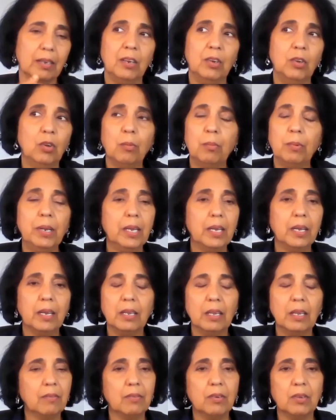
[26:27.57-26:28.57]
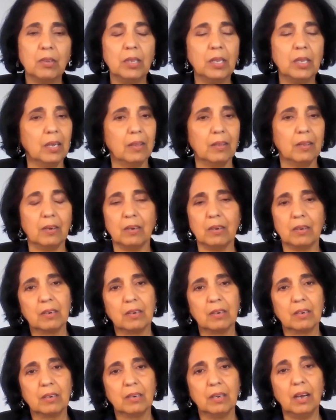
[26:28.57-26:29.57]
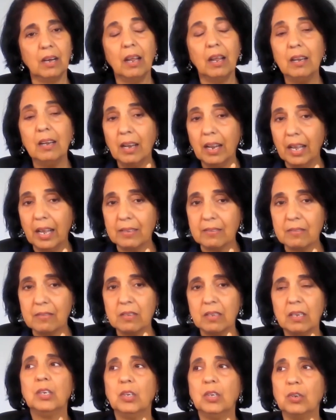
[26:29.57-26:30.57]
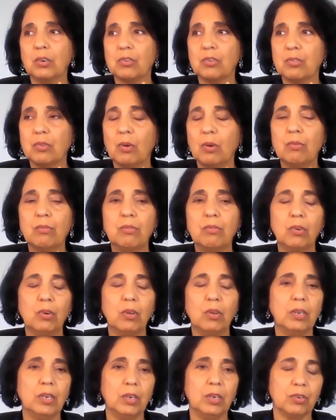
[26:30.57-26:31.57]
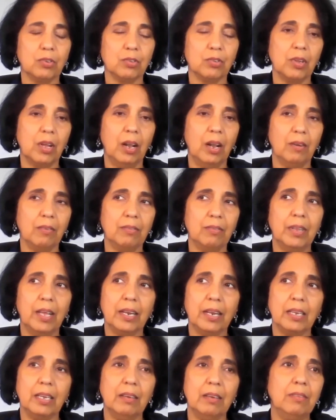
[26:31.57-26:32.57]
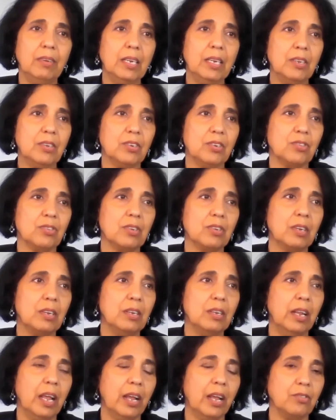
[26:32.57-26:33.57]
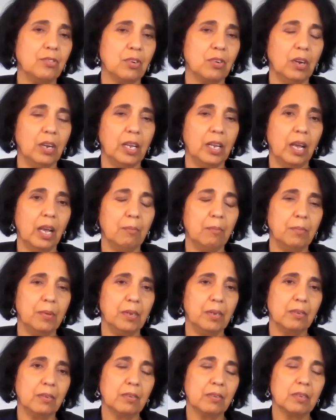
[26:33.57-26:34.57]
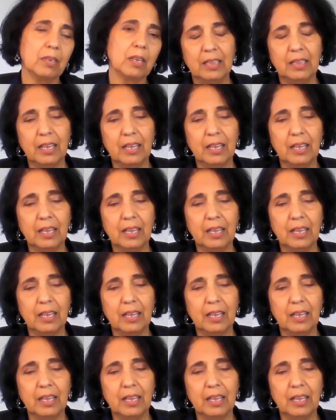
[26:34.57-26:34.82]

Nobody can give to the other mm. unless you're so full yourself that giving just naturally happens.